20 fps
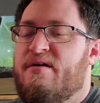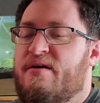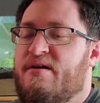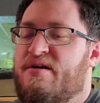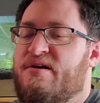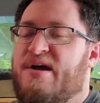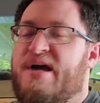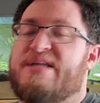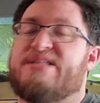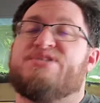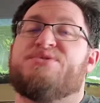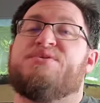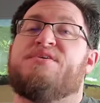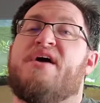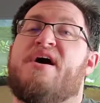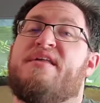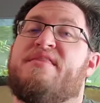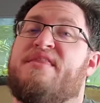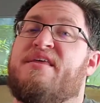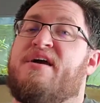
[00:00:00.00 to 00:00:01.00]
Okay, so we
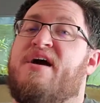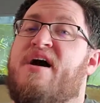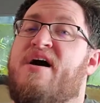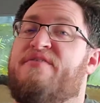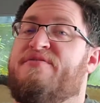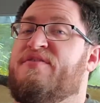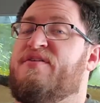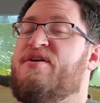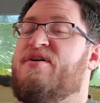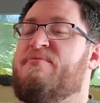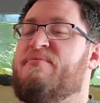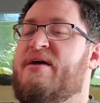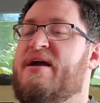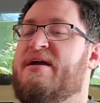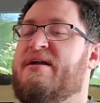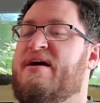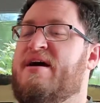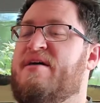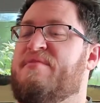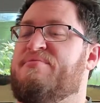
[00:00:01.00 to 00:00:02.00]
got the coffee all
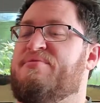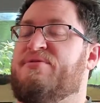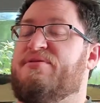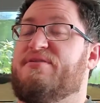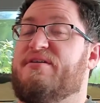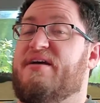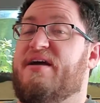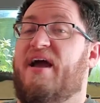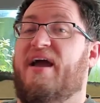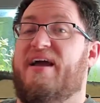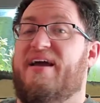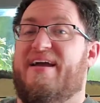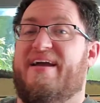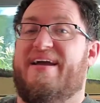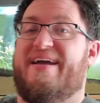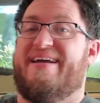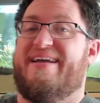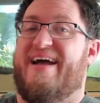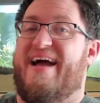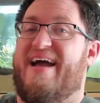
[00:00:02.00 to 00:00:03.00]
made up.
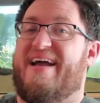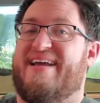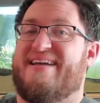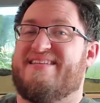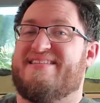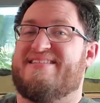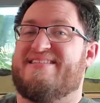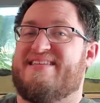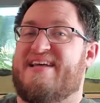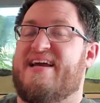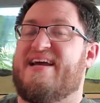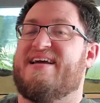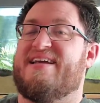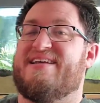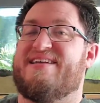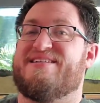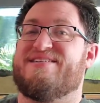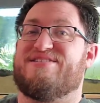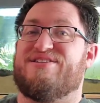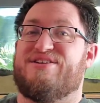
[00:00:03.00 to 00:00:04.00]
I can say
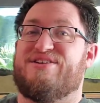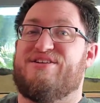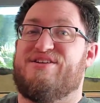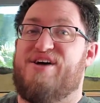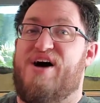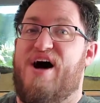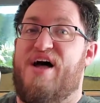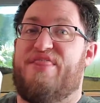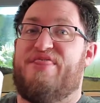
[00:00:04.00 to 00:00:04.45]
it is a lot